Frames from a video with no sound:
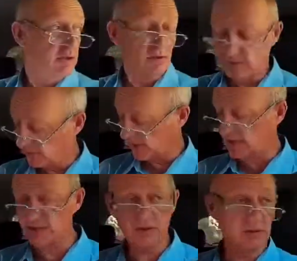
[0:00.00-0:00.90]
door and the
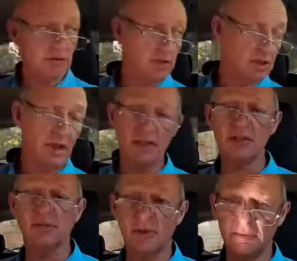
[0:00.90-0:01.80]
gate
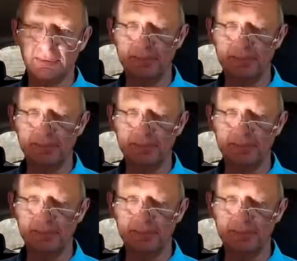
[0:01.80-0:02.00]
as well.